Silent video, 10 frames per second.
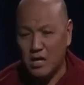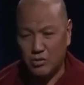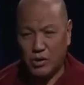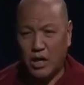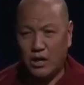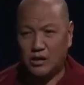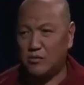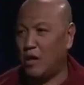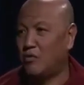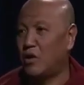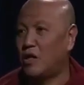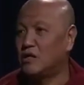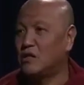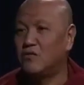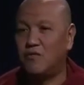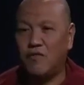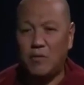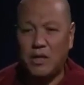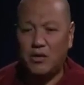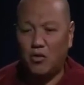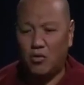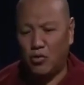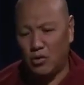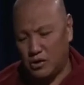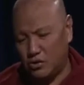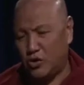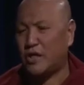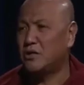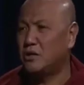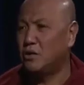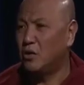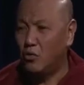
regardless of my relative, family, or stranger,